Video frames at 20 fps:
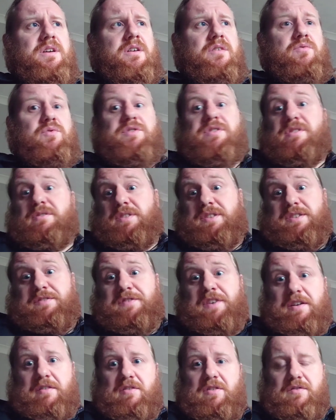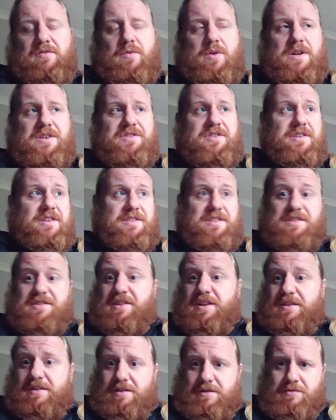Which is a fair enough question, as I
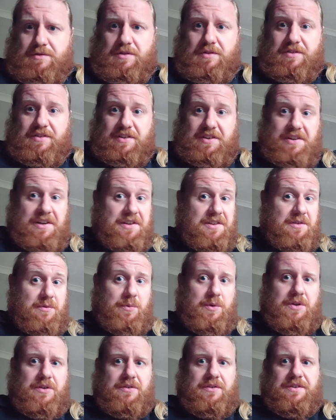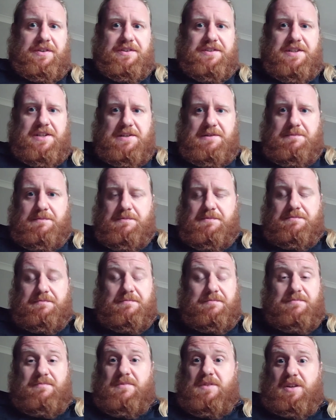said. You know, the state the world is in,
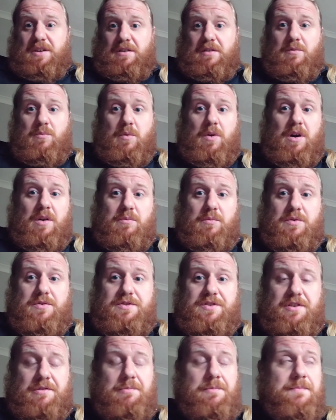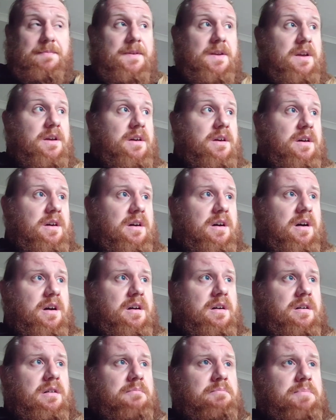you know, why would you?
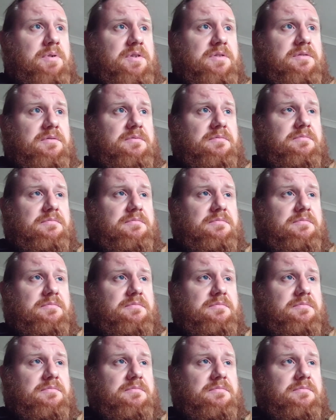But